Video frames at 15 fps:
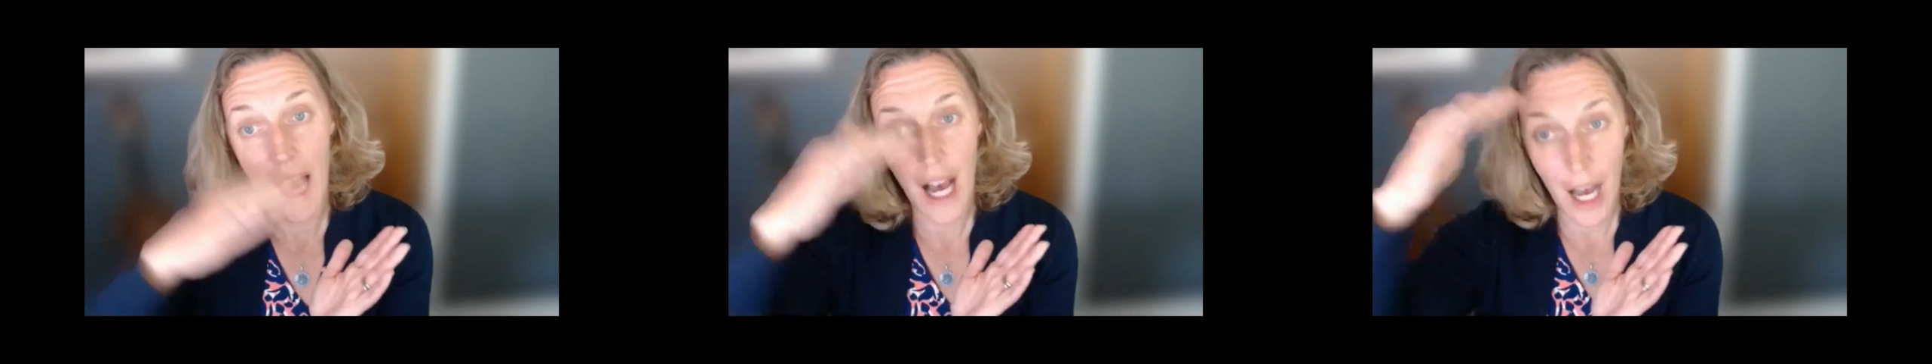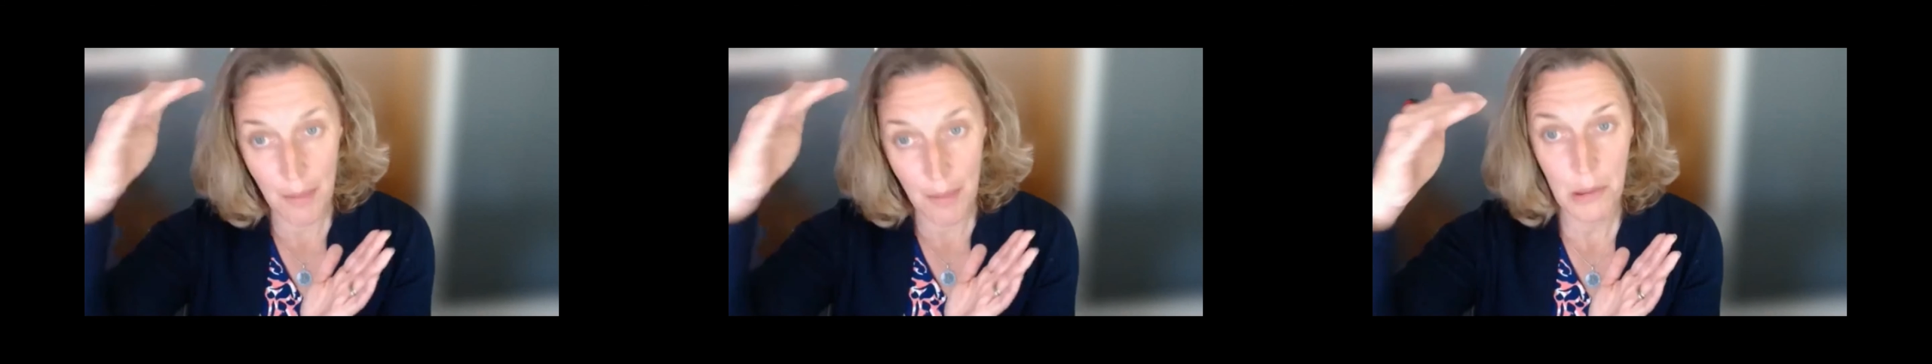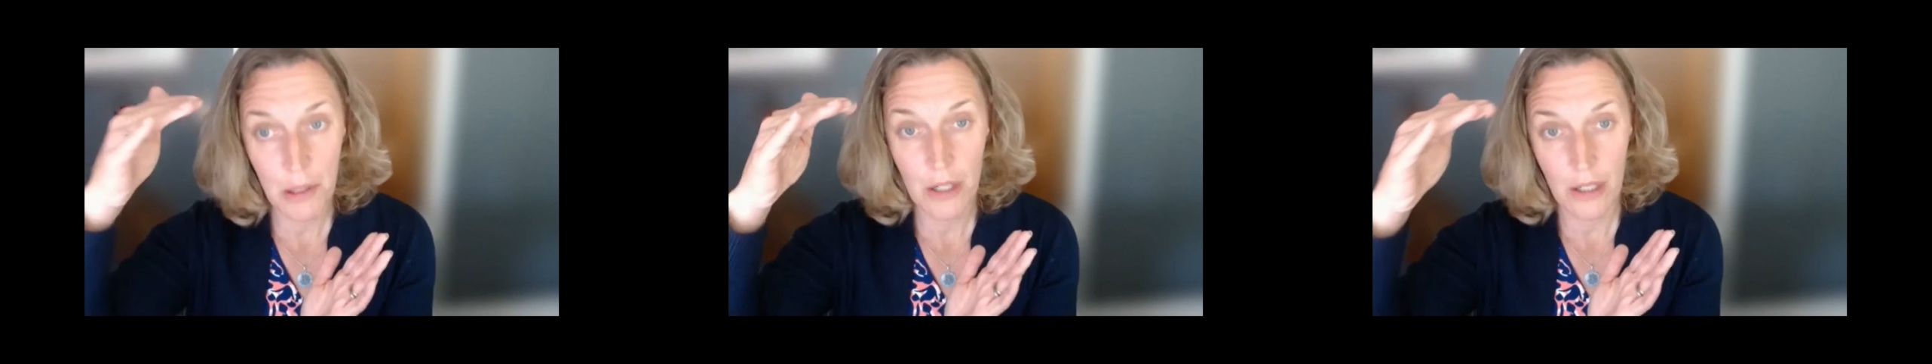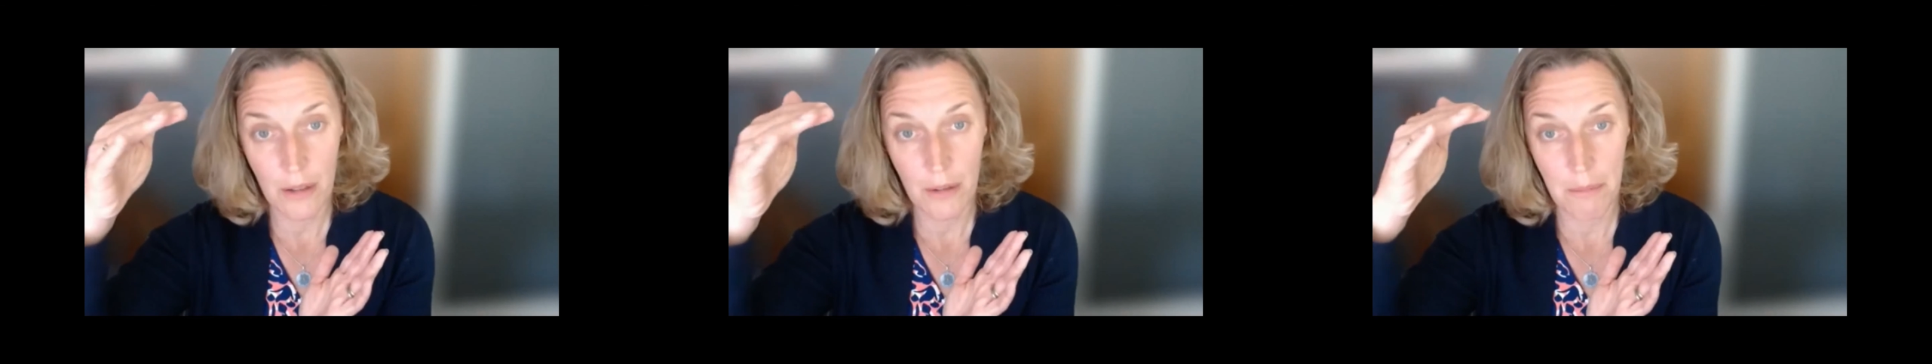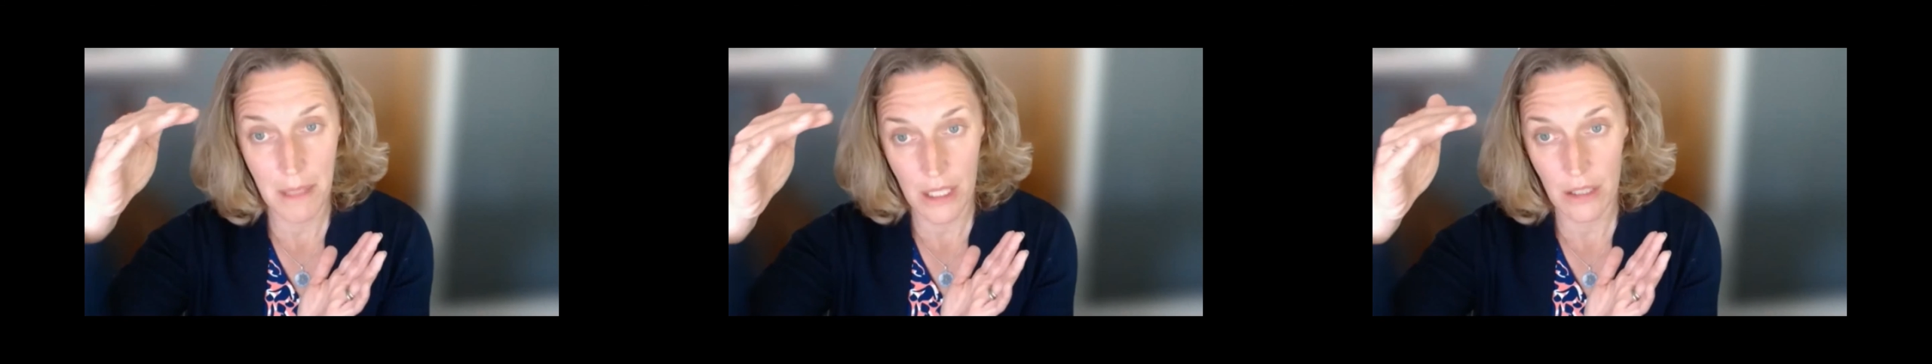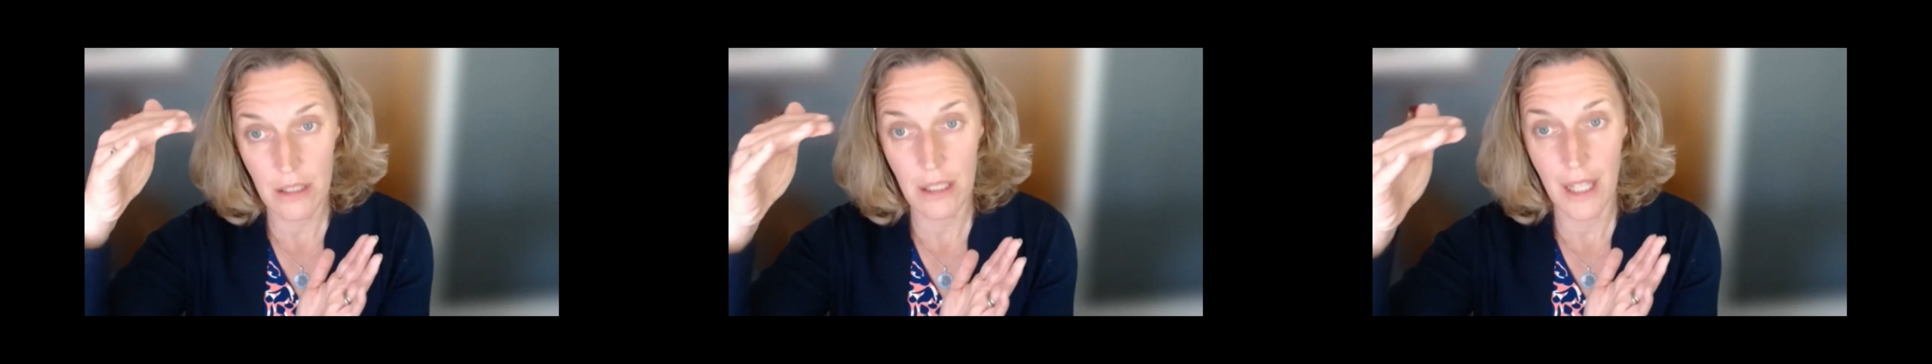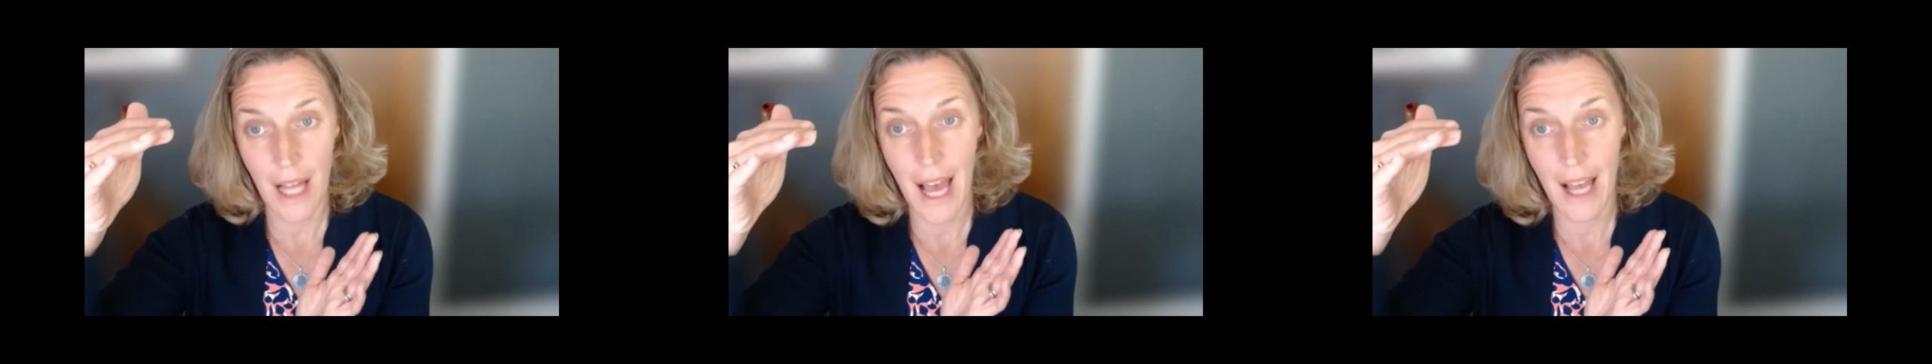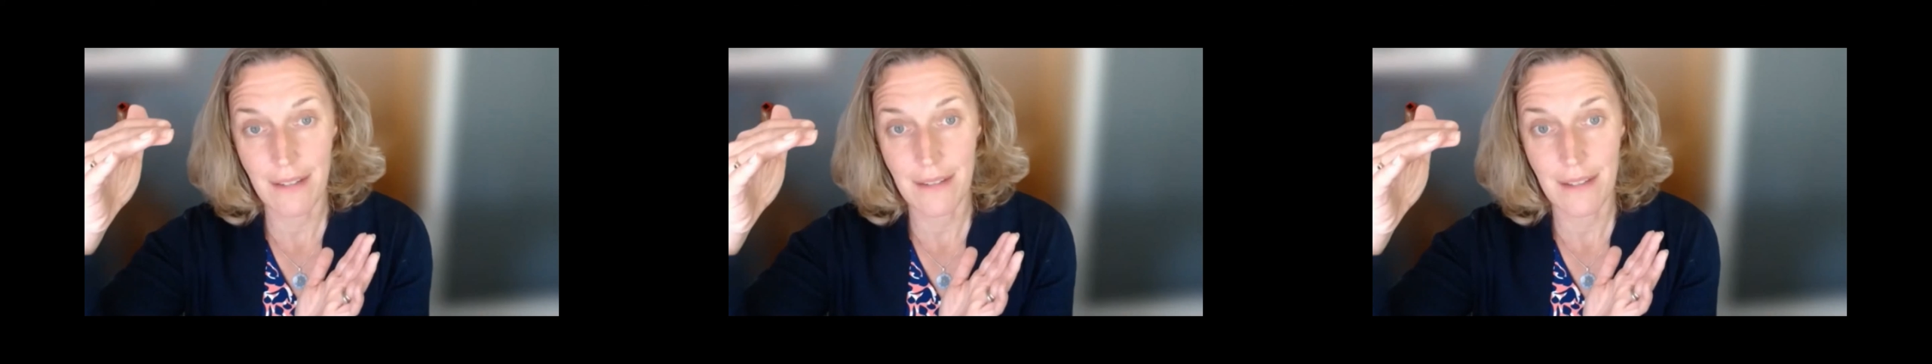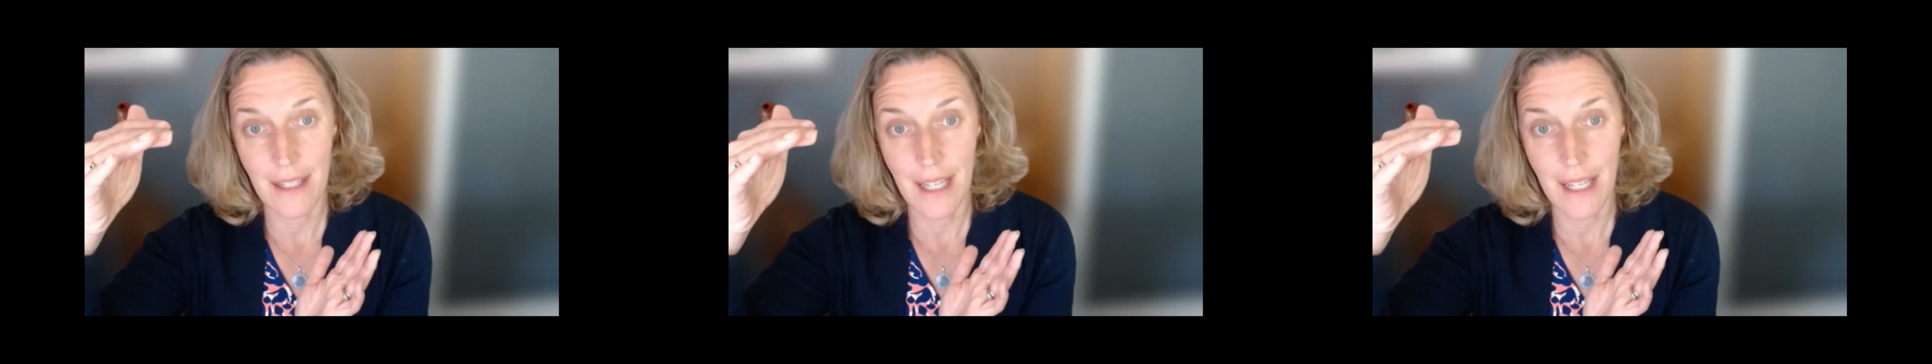upper middle class